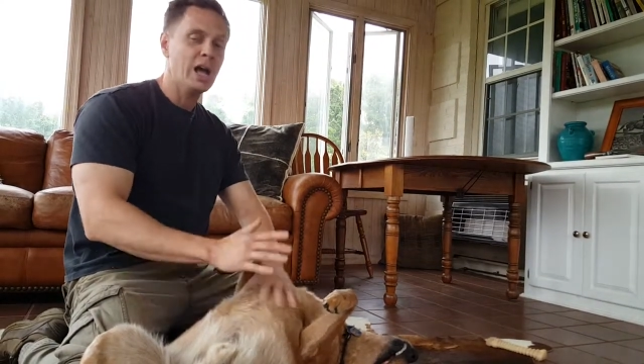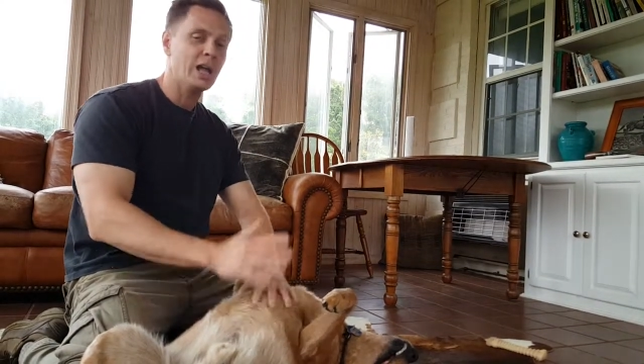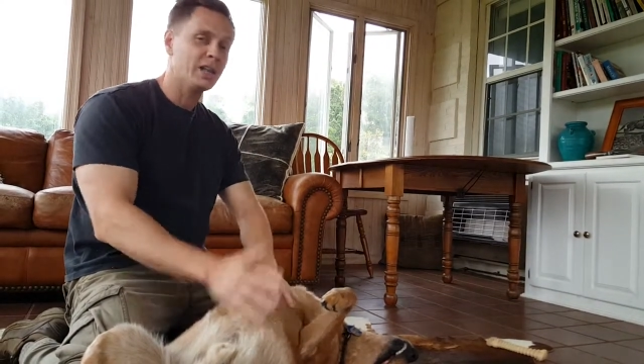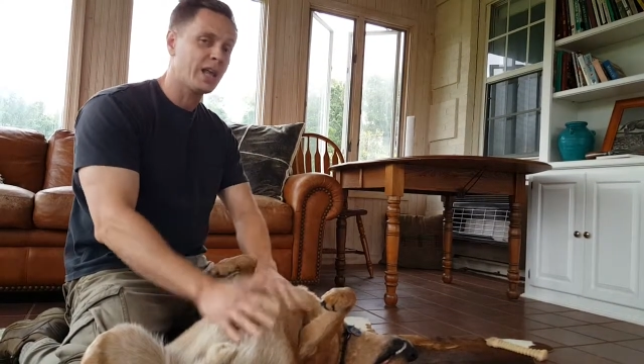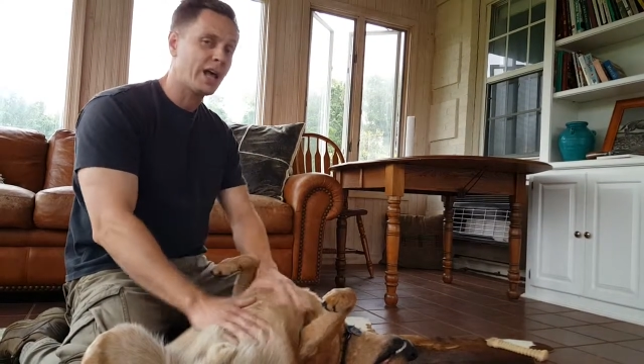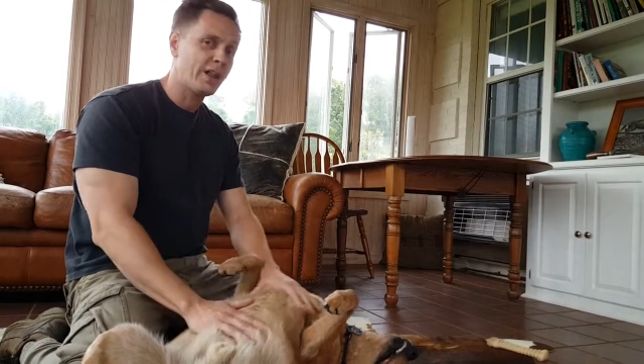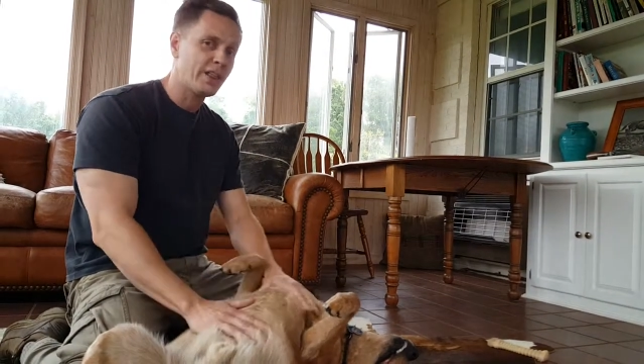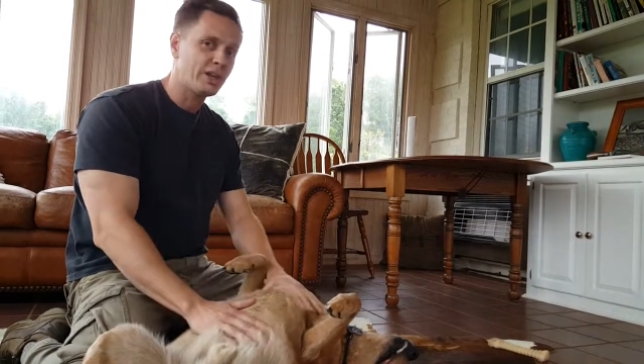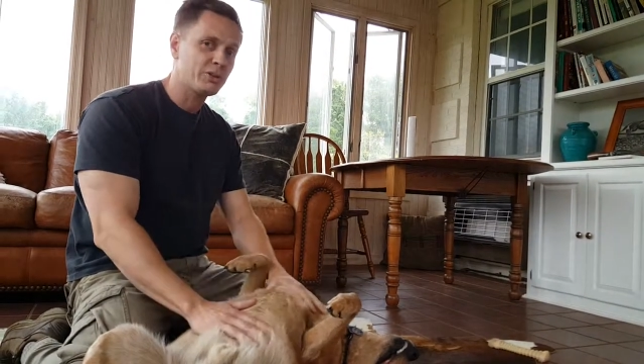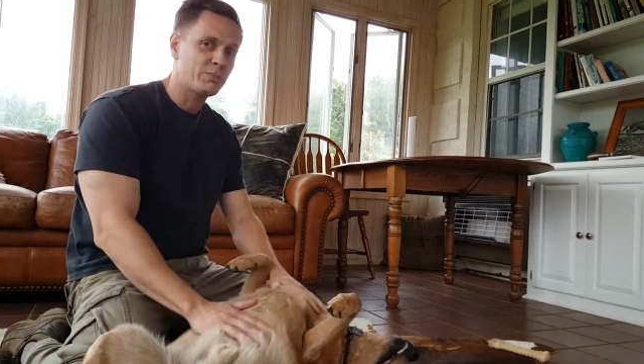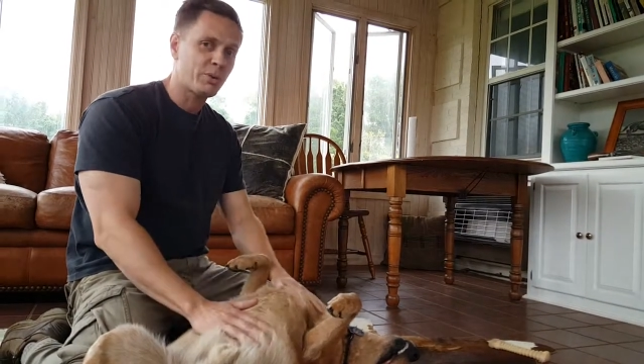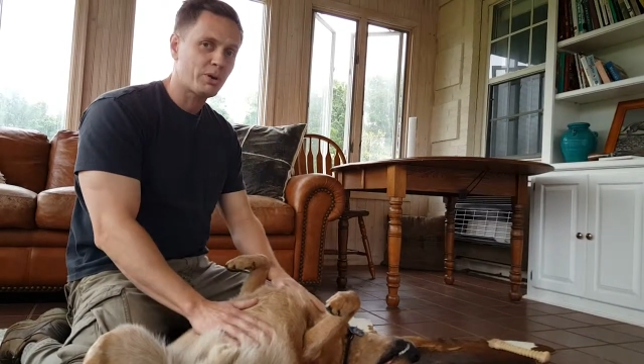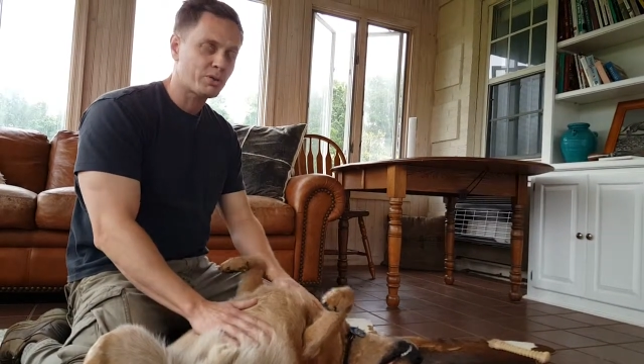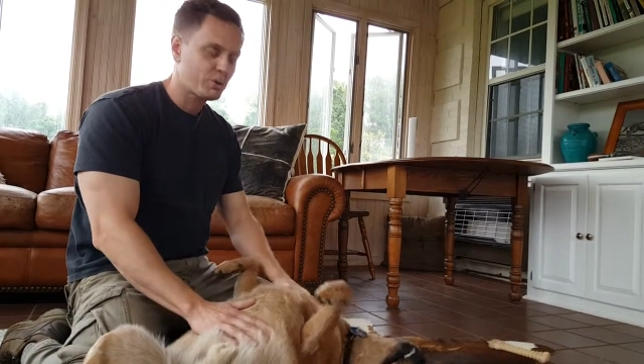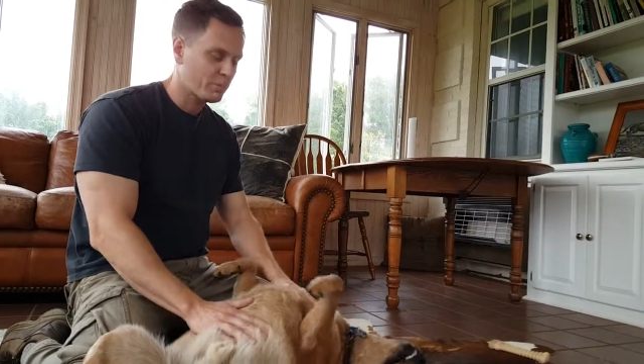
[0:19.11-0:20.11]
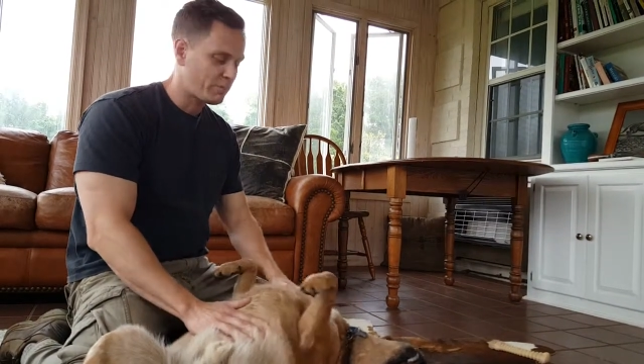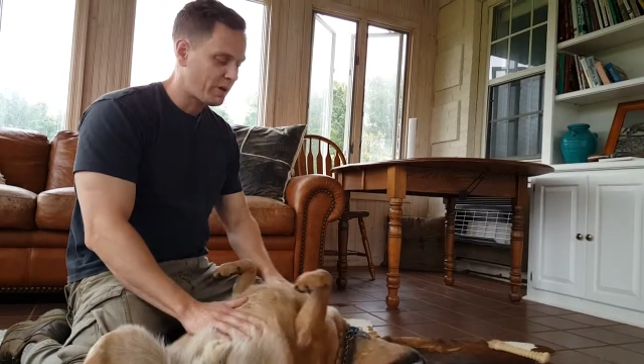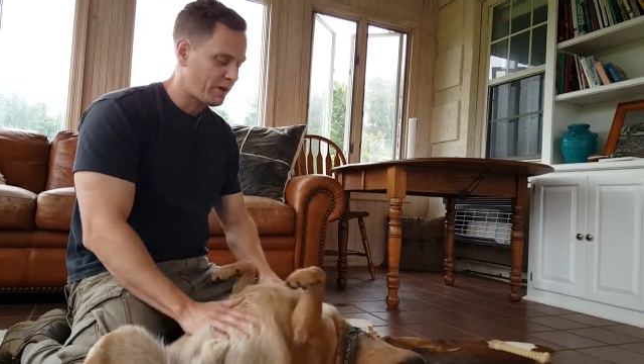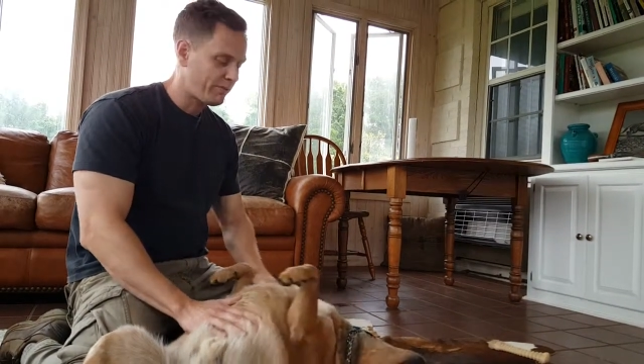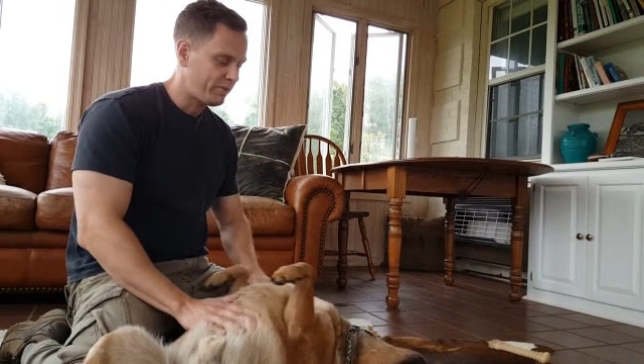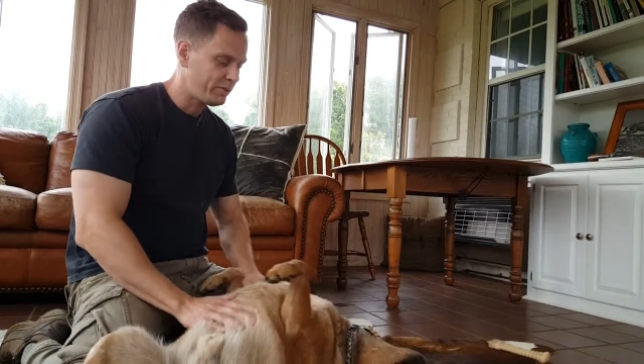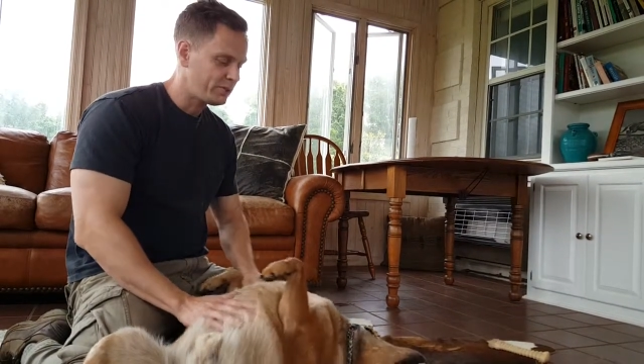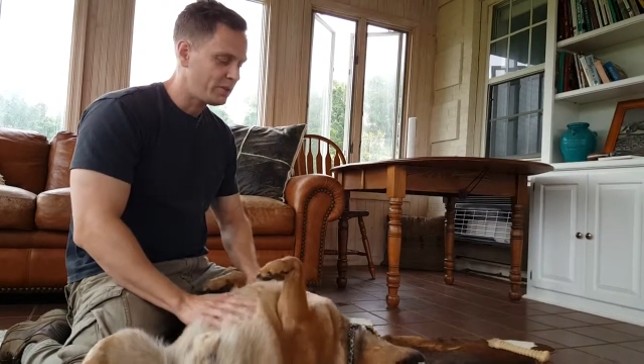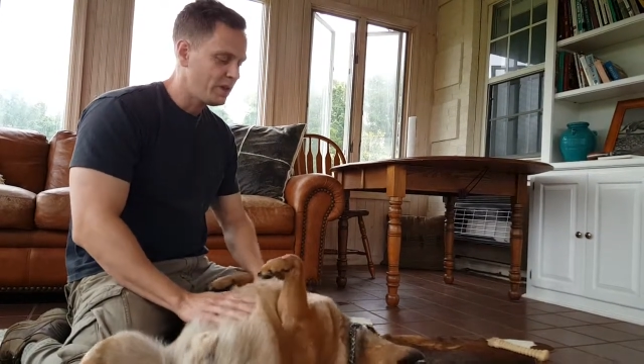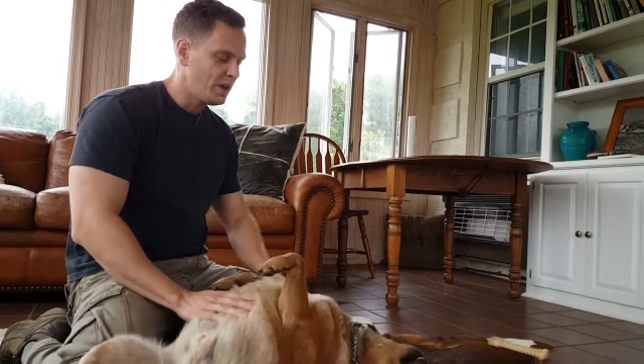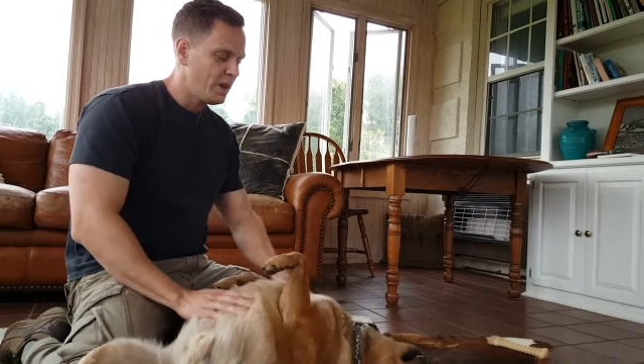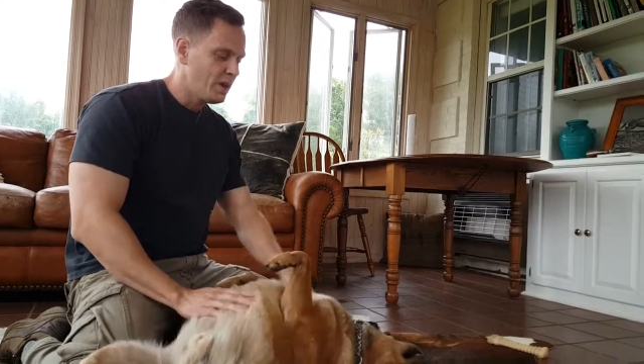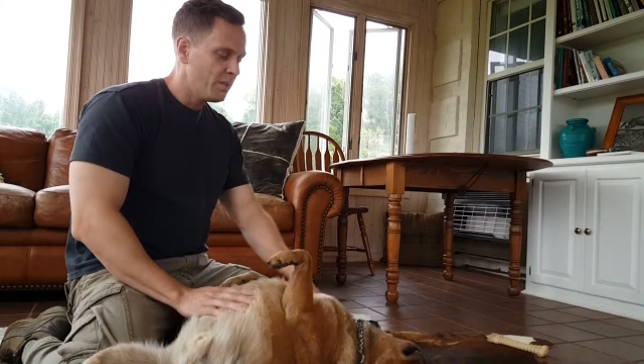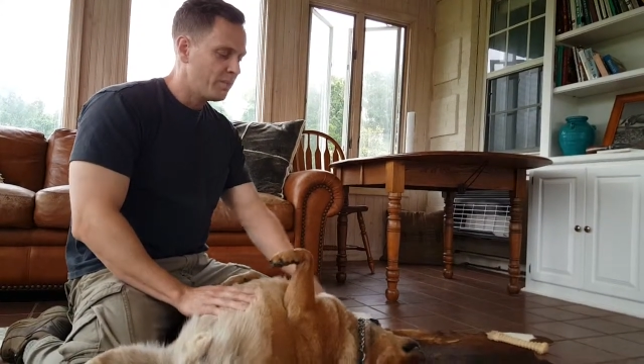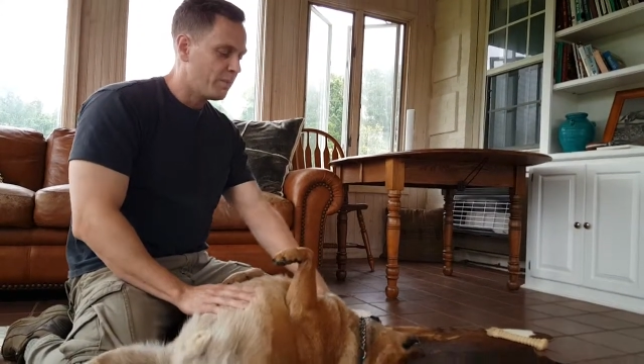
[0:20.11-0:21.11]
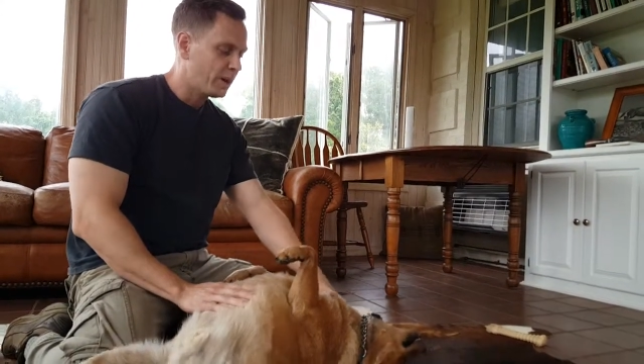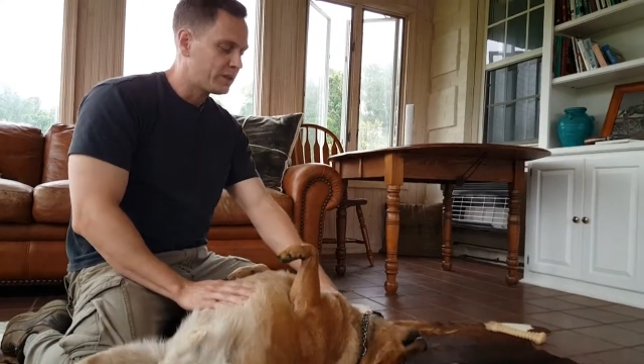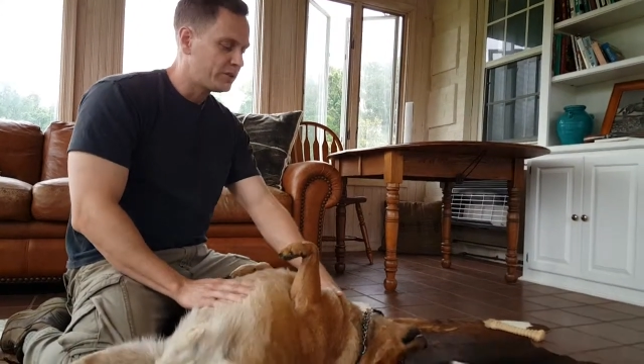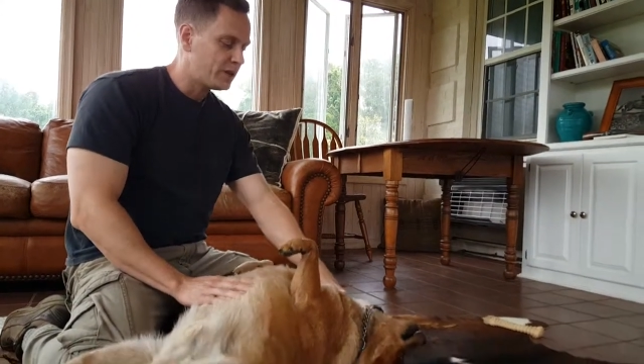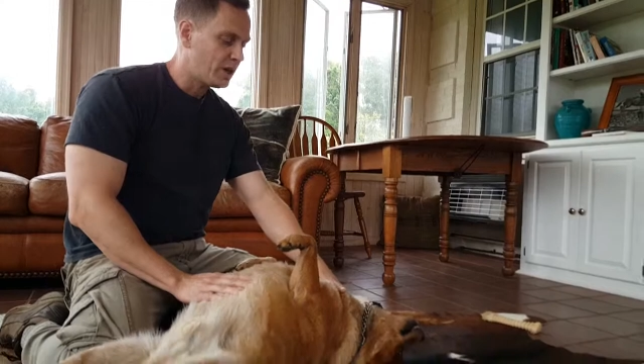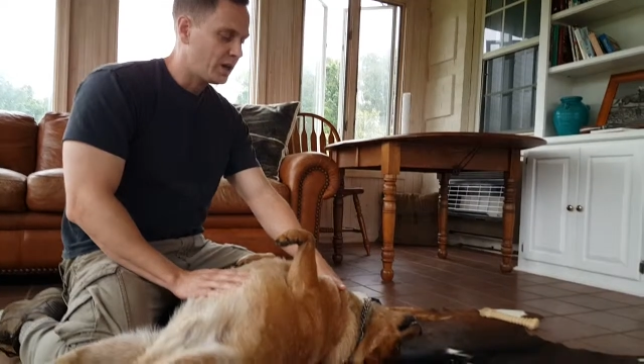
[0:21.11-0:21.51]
A lot of that is personal preference, but